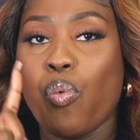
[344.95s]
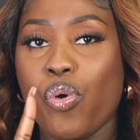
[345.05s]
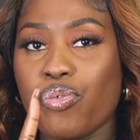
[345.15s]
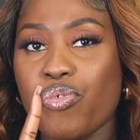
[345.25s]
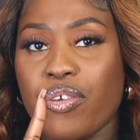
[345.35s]

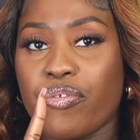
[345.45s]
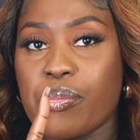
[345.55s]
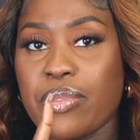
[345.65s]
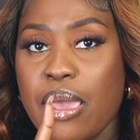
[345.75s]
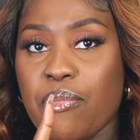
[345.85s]
one ring
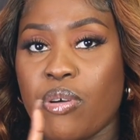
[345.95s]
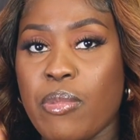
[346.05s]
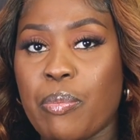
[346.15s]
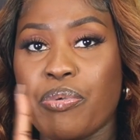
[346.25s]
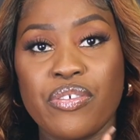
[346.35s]
from them from
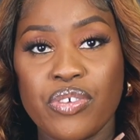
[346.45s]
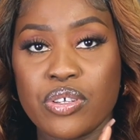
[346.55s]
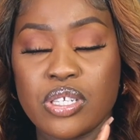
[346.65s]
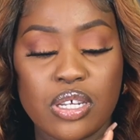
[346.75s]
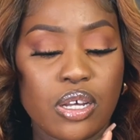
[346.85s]
our previous